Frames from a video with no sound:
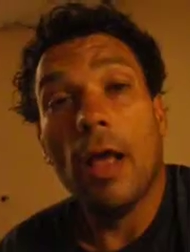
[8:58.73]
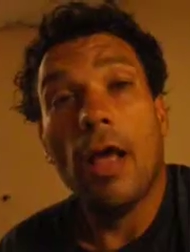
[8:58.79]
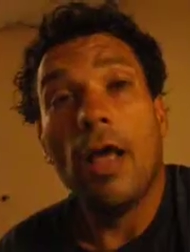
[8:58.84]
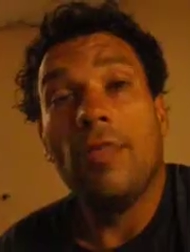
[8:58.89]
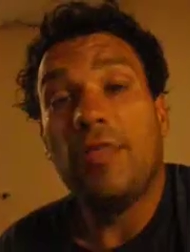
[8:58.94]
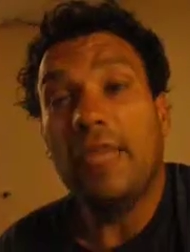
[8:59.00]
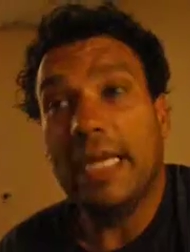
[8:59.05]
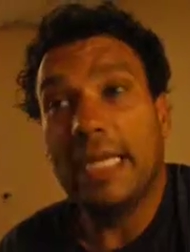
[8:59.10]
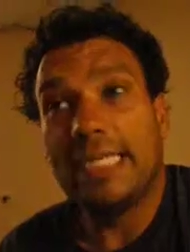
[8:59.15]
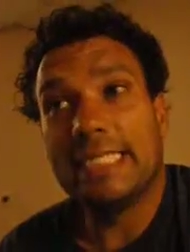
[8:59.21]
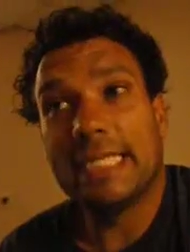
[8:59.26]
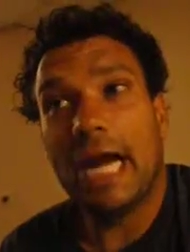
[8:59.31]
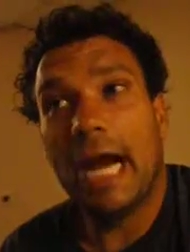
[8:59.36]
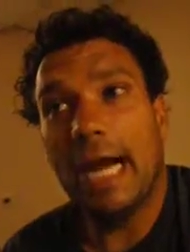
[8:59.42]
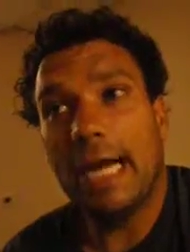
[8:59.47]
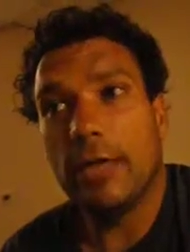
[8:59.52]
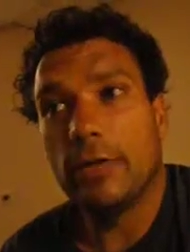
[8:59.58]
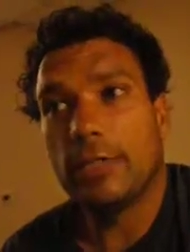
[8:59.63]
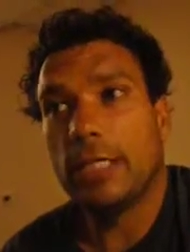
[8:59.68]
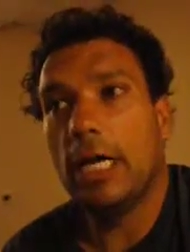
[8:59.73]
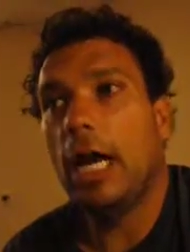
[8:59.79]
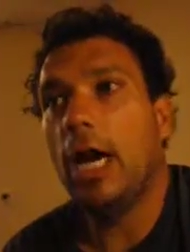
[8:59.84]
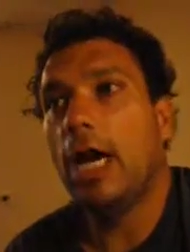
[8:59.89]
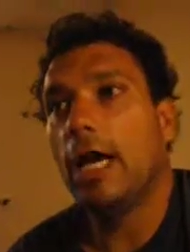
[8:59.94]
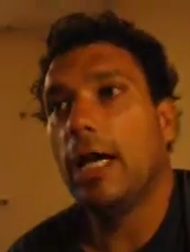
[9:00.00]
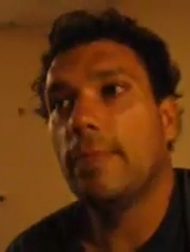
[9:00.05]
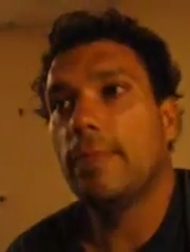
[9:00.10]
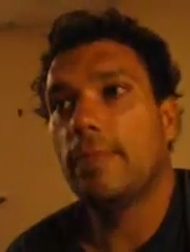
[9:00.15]
the entire
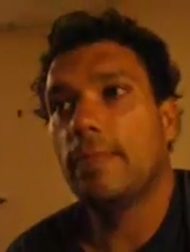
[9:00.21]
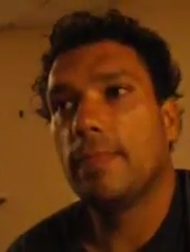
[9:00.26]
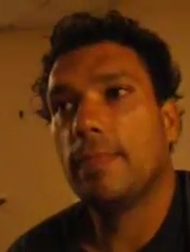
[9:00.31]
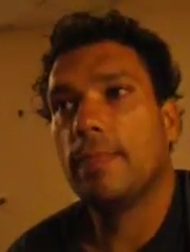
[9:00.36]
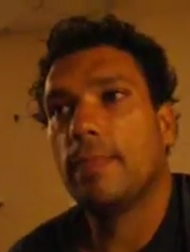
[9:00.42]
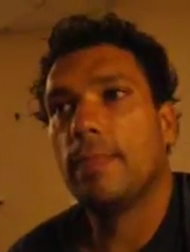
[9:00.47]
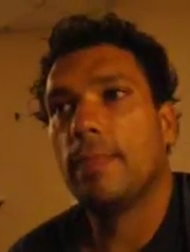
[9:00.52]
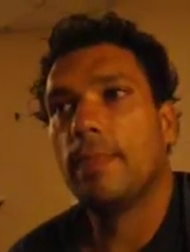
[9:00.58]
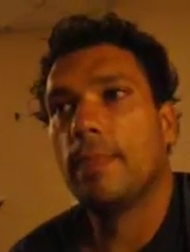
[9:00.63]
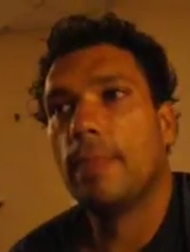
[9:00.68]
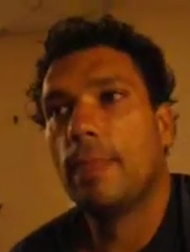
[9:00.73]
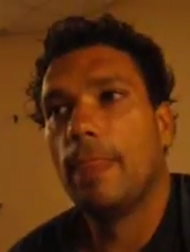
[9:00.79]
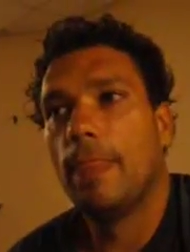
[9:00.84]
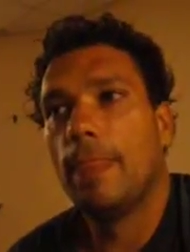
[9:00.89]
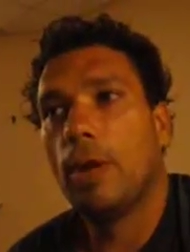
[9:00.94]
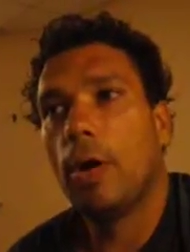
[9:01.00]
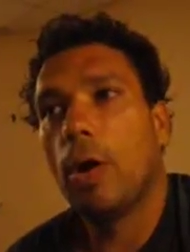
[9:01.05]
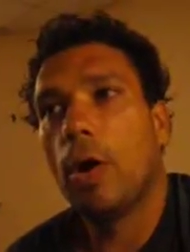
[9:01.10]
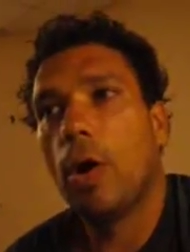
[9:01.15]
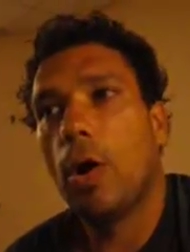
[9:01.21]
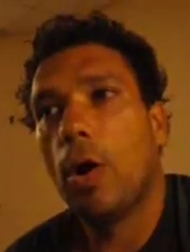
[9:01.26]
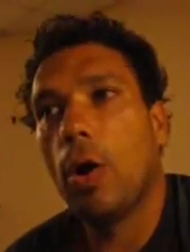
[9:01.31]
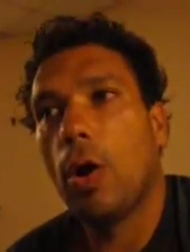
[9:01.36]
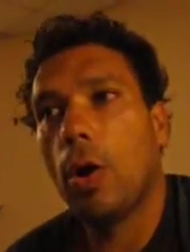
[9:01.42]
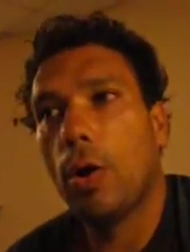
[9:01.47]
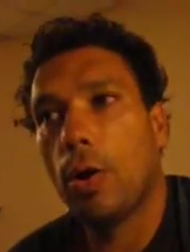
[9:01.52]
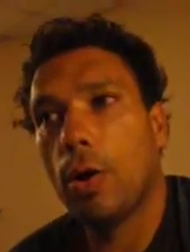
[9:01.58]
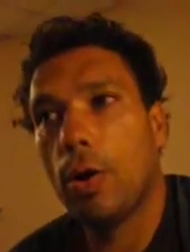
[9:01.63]
time,
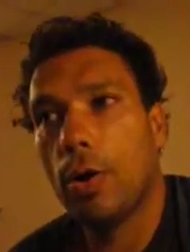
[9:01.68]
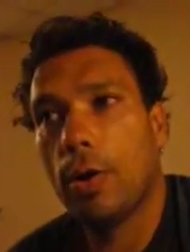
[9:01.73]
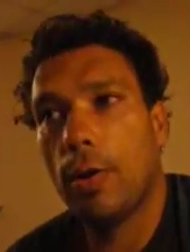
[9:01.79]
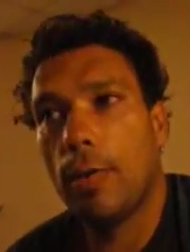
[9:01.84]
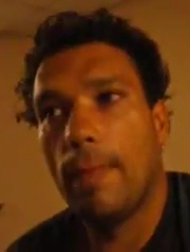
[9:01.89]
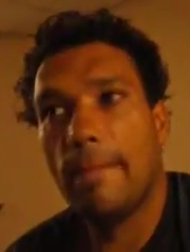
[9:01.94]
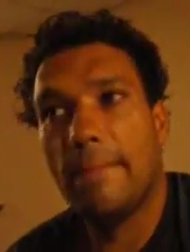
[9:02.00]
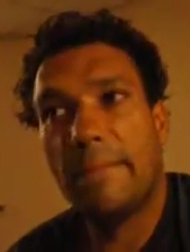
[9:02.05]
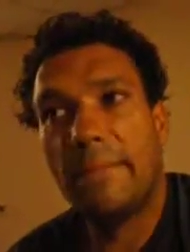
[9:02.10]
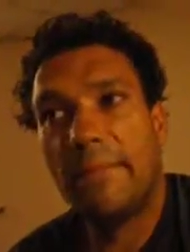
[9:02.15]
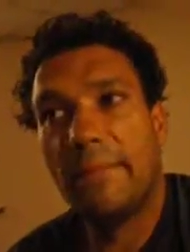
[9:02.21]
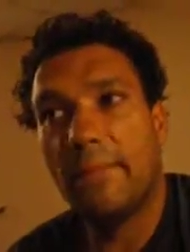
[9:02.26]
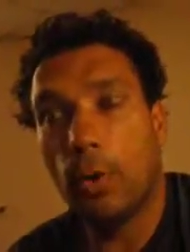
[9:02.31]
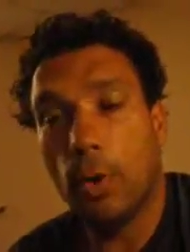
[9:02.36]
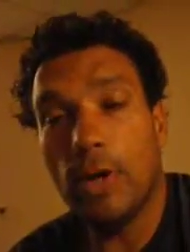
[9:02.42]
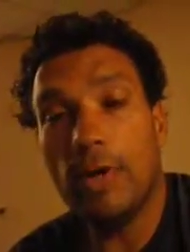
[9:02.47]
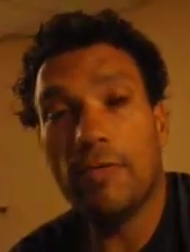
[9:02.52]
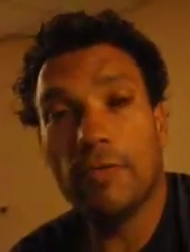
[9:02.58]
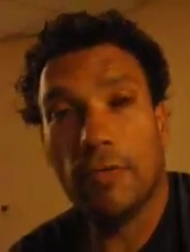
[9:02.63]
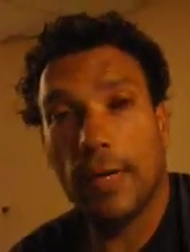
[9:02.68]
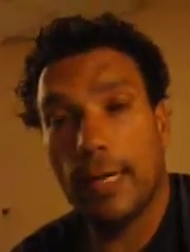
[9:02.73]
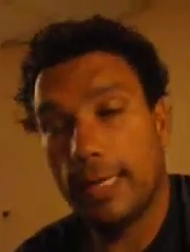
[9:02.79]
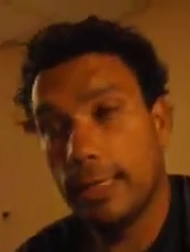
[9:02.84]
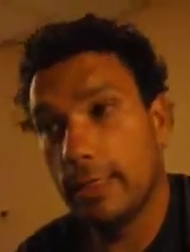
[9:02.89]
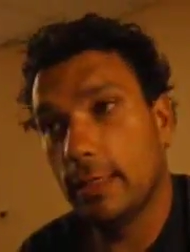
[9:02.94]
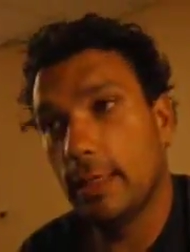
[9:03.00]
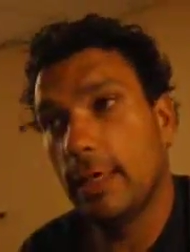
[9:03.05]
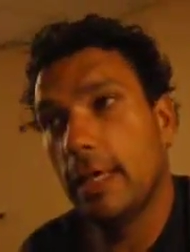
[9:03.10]
her
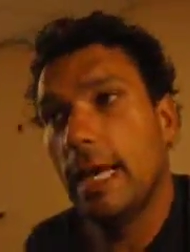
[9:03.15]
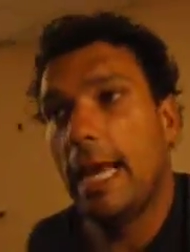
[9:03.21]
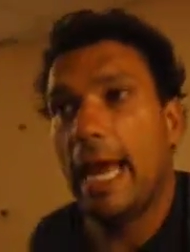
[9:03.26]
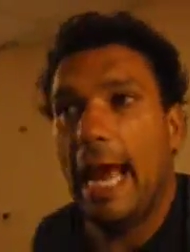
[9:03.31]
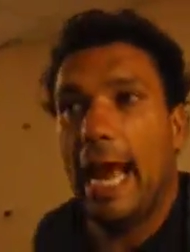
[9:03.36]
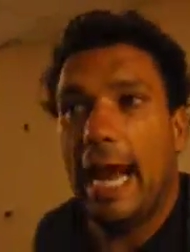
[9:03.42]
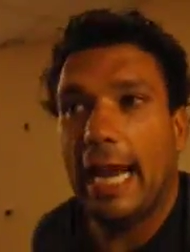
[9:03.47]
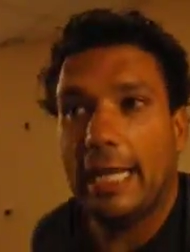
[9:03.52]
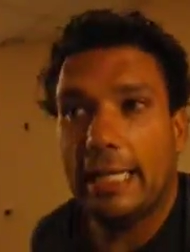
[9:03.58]
boyfriend had a